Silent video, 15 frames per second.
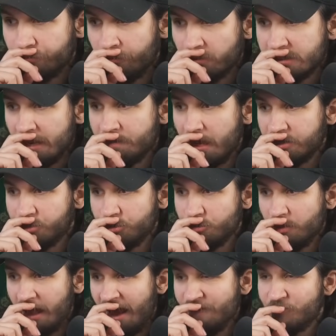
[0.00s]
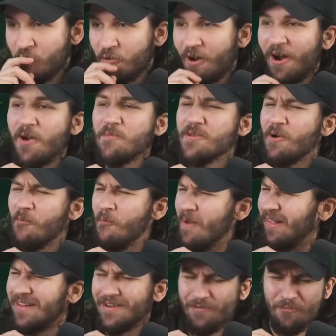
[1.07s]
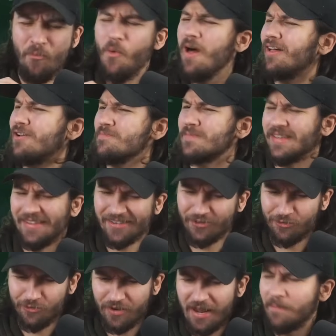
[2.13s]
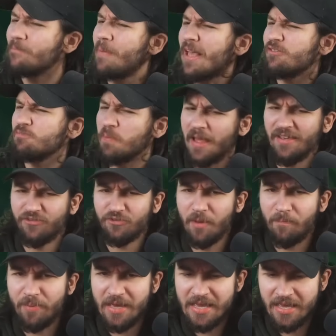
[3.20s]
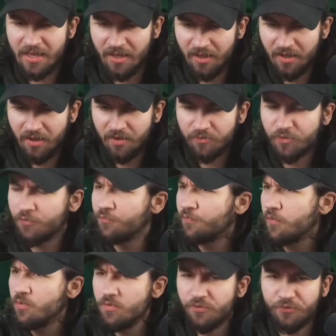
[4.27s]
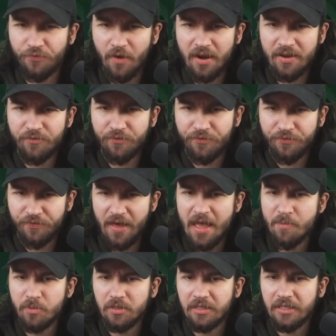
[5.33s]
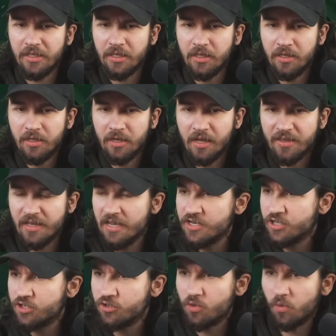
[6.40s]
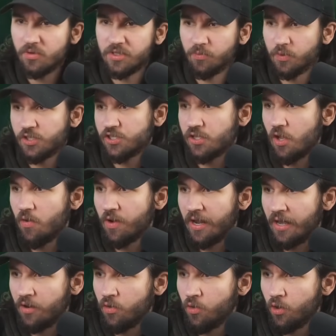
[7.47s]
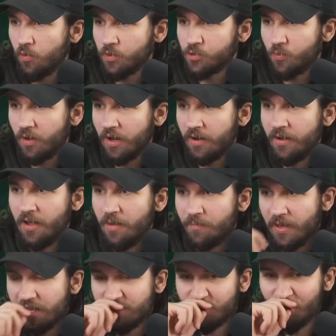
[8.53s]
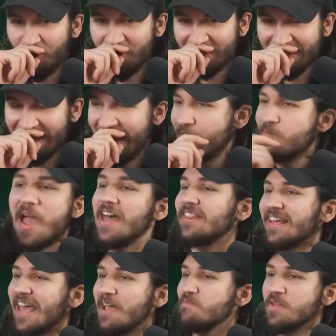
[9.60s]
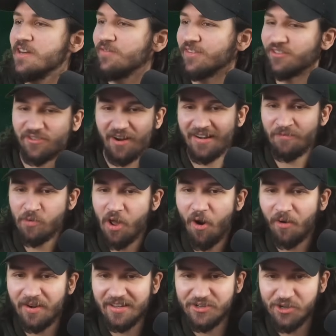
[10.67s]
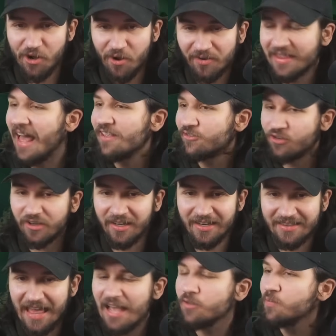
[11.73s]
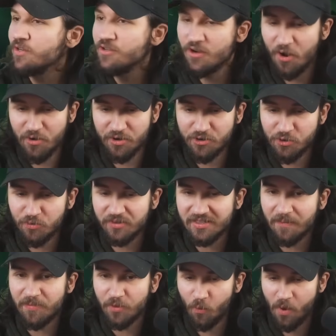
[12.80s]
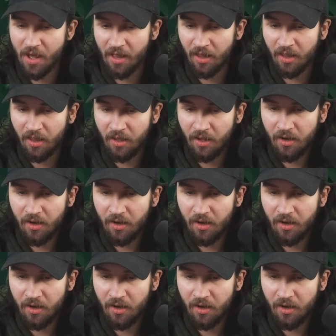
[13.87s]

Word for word: First time catching you live, yo, Garb. Yo, welcome. Welcome to the stream. Best place to be for food, fun, and family. I think I just stole someone's slogan. I don't know which one. Biggest choke of the game. Yeah, and the game didn't even start, and we already choked. That's good. That's when you know you're doing something well.